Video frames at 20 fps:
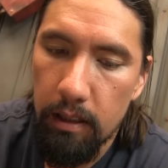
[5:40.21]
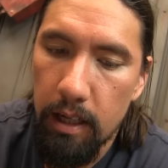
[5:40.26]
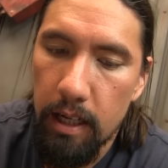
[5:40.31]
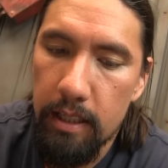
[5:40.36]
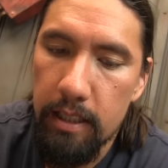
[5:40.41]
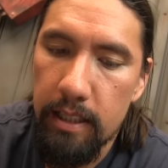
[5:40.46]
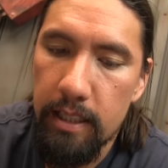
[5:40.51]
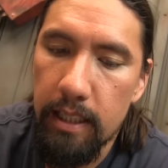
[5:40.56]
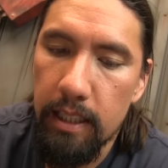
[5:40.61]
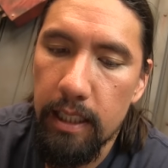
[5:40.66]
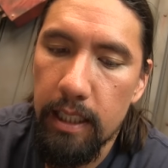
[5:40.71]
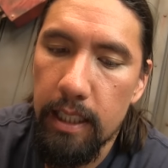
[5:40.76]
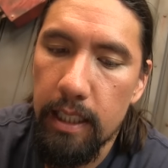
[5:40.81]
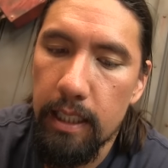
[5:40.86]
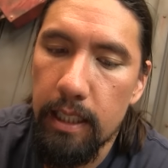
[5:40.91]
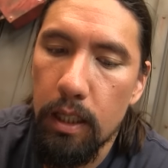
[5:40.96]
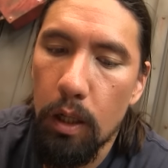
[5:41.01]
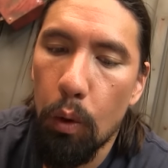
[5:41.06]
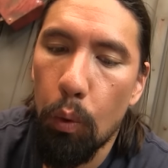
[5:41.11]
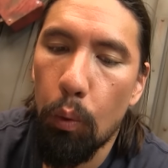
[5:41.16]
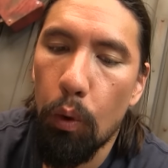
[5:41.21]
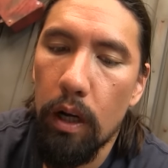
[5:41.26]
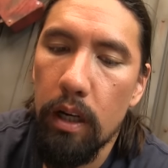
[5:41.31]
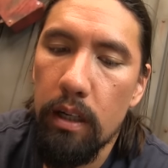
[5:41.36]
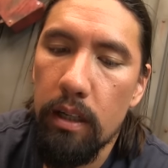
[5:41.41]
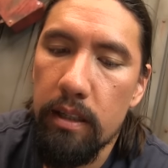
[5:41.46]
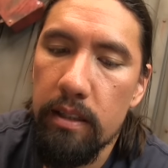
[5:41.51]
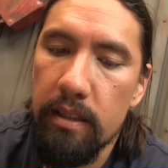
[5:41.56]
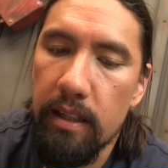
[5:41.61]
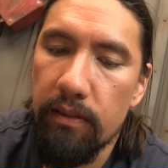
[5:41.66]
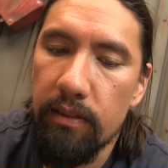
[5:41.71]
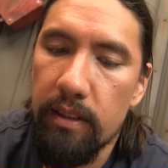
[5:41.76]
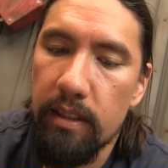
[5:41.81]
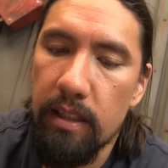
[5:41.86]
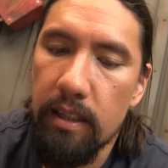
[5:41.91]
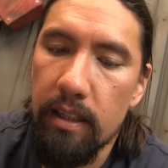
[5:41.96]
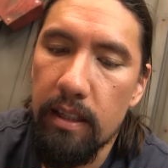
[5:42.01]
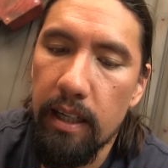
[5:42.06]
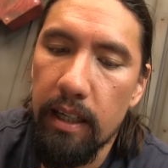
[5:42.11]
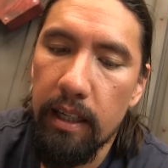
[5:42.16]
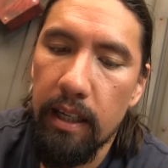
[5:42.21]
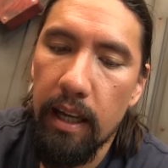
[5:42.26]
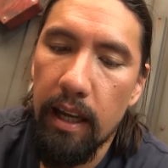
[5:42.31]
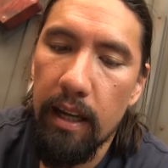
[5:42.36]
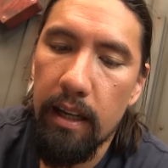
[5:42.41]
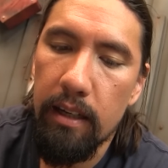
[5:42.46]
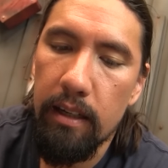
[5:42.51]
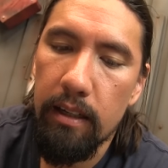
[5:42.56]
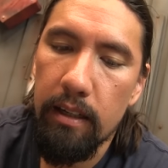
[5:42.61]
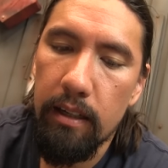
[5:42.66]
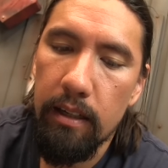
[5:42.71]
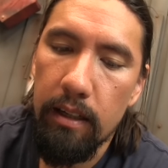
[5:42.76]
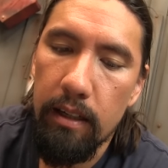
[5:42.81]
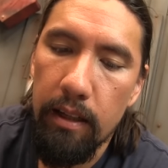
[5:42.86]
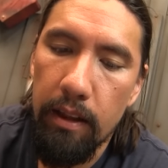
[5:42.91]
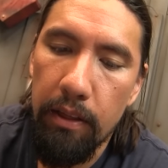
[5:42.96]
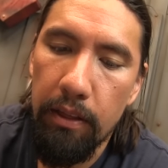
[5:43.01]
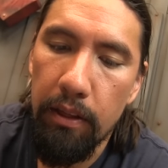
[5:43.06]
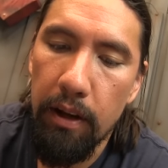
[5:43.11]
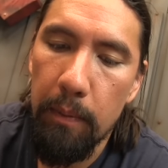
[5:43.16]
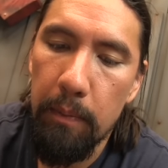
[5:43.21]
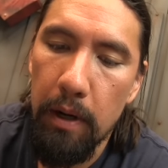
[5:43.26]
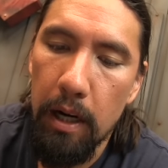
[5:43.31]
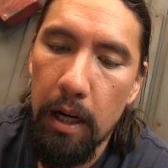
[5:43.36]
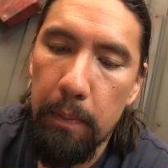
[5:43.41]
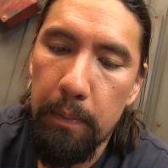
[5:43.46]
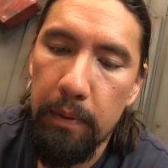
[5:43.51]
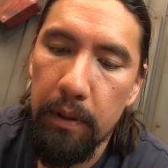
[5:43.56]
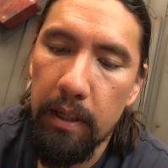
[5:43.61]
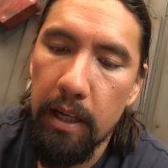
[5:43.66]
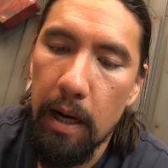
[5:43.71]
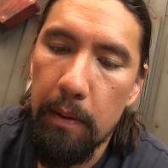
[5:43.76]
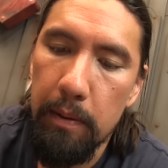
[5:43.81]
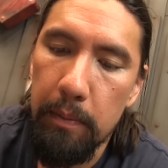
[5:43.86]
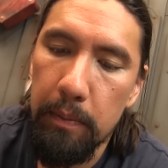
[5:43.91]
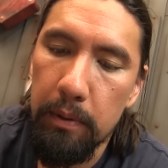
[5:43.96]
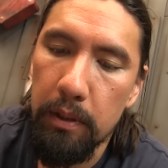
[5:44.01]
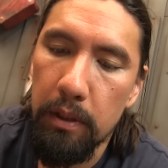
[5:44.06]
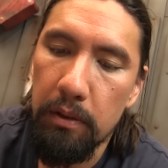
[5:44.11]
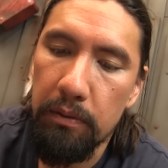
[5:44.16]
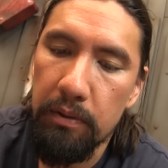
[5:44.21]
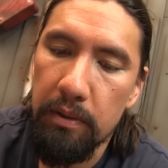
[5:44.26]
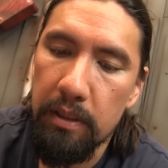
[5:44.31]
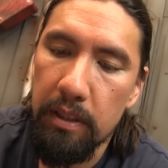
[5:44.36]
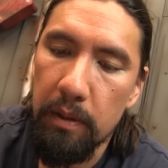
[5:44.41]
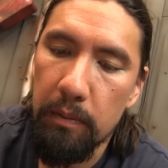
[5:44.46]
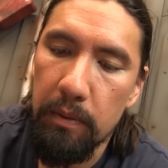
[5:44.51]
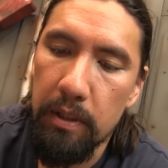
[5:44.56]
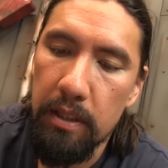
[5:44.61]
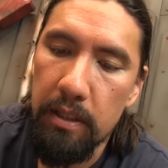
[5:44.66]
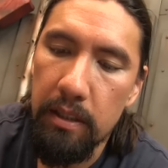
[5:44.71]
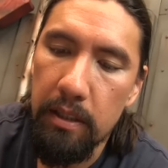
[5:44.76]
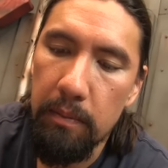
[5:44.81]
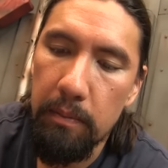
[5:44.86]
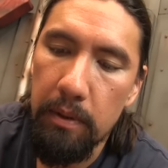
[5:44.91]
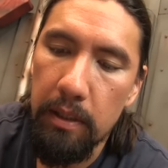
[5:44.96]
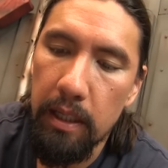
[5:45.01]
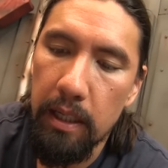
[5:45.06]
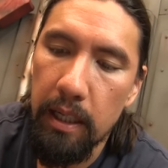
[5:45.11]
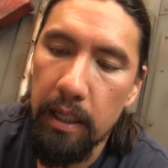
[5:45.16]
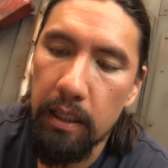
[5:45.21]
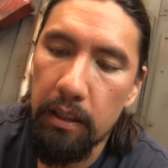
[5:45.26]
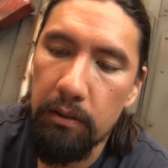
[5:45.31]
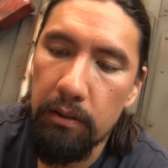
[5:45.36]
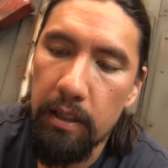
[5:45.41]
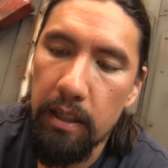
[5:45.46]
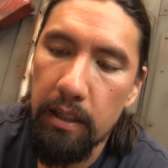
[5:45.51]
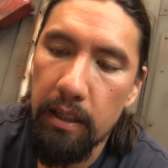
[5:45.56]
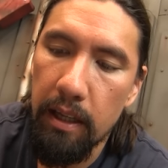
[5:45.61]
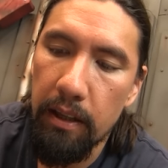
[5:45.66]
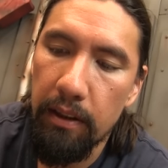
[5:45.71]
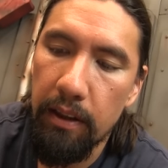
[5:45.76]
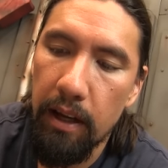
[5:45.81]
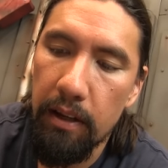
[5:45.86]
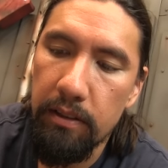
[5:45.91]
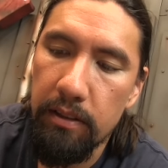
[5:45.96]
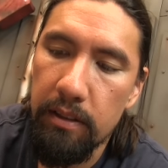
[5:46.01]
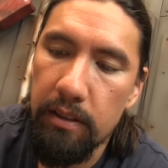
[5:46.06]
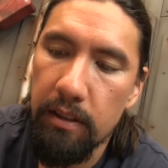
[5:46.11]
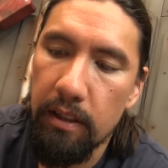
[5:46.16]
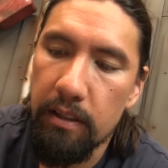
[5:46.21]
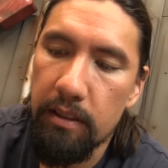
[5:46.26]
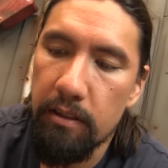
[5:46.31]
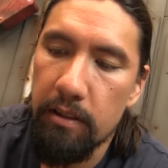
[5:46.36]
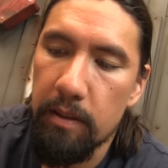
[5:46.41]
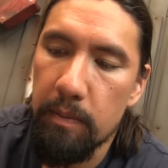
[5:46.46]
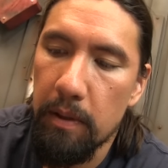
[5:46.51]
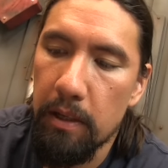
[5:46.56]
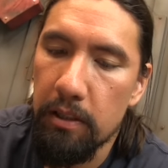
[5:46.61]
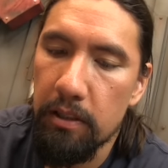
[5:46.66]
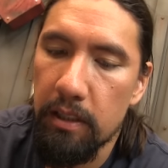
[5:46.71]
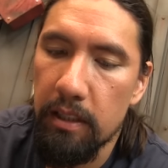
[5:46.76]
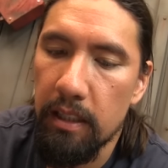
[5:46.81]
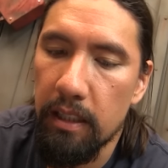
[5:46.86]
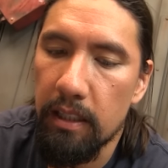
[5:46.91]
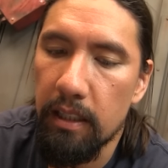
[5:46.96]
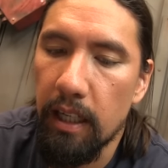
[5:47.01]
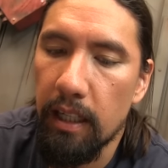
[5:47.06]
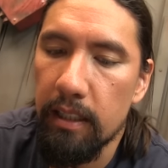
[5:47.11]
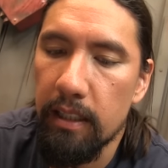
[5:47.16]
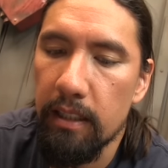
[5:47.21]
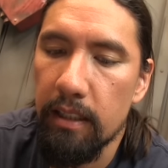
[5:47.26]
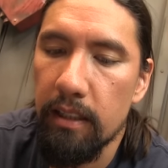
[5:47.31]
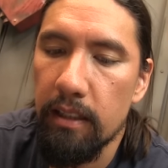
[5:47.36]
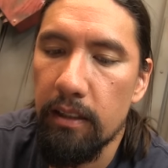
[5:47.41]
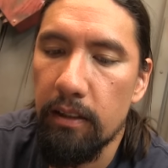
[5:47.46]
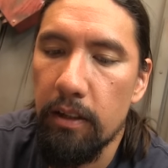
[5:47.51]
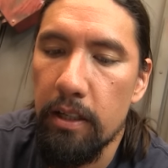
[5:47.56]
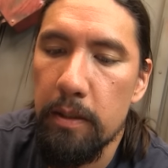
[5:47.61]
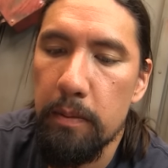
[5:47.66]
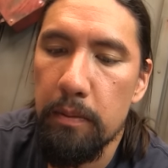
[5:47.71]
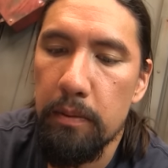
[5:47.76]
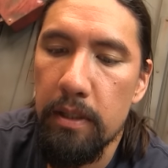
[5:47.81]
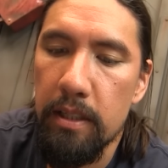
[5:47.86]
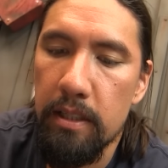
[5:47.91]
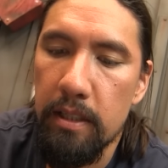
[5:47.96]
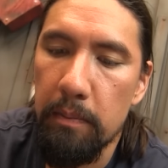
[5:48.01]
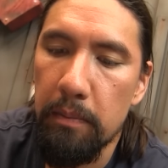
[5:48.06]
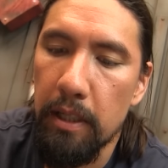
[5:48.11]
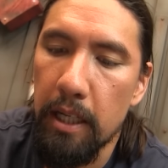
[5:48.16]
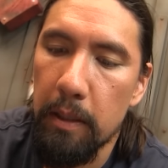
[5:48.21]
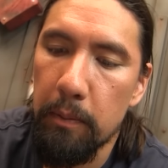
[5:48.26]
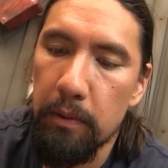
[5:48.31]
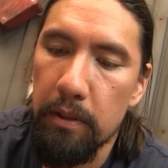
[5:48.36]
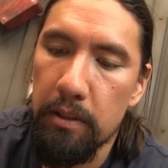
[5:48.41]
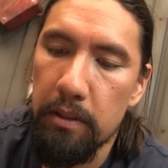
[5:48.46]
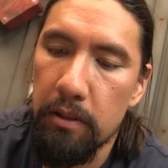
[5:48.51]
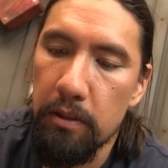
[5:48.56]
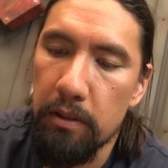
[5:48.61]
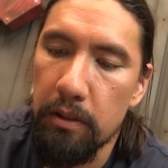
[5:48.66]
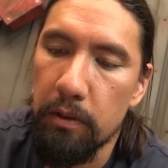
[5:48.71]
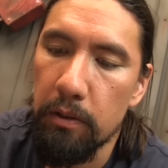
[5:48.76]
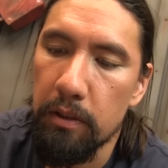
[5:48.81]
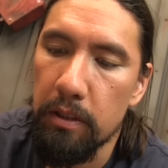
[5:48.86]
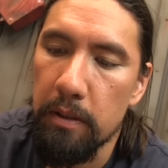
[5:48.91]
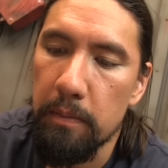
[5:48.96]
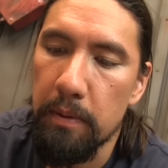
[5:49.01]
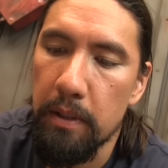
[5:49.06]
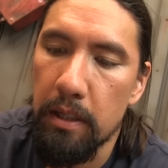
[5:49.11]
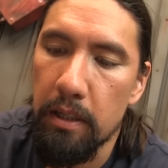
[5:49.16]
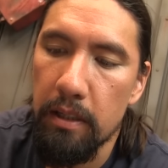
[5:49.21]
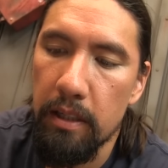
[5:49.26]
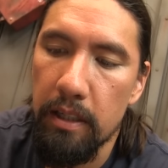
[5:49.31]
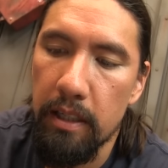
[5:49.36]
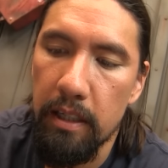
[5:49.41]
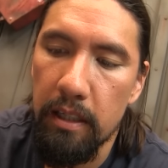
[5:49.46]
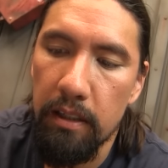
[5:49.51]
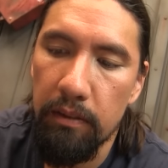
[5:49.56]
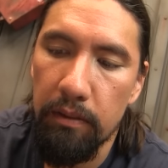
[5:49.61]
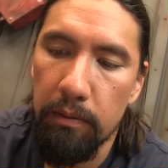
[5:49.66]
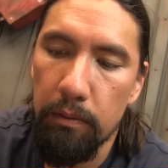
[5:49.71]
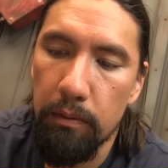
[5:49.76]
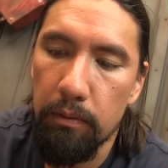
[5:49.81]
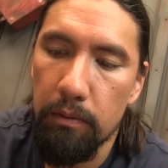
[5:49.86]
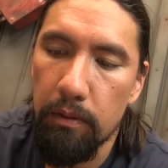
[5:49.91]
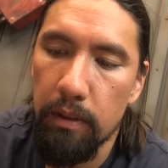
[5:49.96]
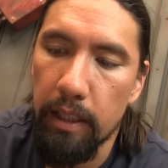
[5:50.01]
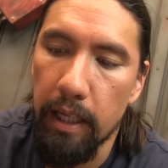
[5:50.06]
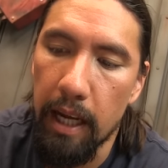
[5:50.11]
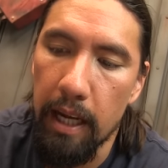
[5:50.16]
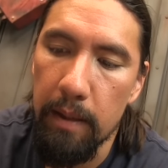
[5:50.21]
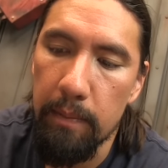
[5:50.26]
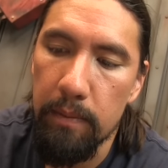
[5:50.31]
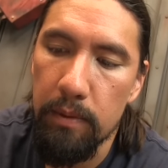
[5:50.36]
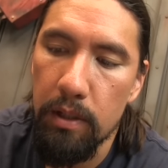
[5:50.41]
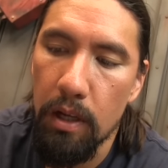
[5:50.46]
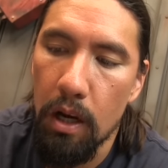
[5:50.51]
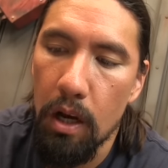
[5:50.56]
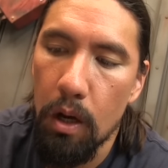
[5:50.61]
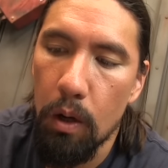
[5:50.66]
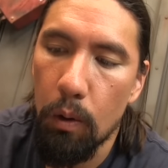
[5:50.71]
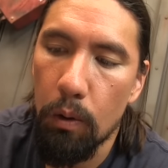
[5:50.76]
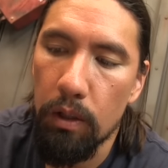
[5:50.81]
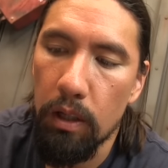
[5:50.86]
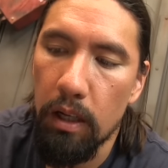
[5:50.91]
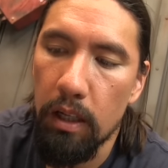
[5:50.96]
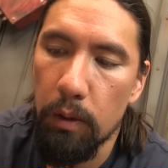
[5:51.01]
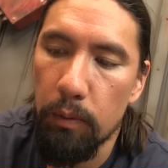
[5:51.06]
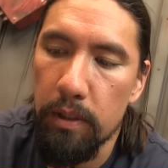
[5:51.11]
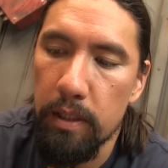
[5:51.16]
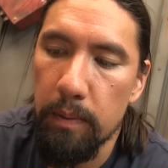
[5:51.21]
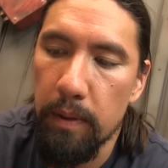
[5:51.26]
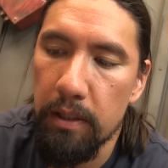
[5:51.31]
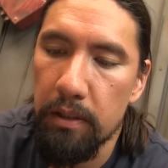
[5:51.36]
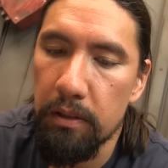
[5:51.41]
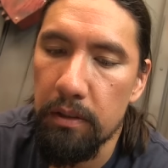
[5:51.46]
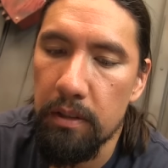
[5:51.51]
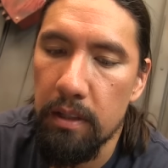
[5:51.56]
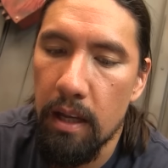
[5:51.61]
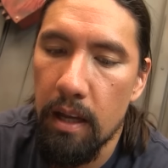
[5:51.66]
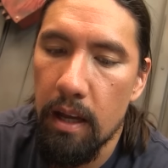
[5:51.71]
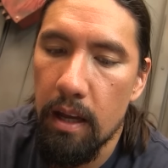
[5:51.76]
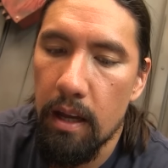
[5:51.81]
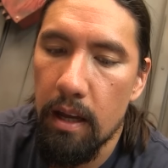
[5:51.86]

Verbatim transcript: Godzilla 117. I can't thumb up the comment below for some reason, but I agree that Thousand Suns are especially neglected, and the Noise Marines and Plague Marines usually only appear in narrative games or the Halloween specials.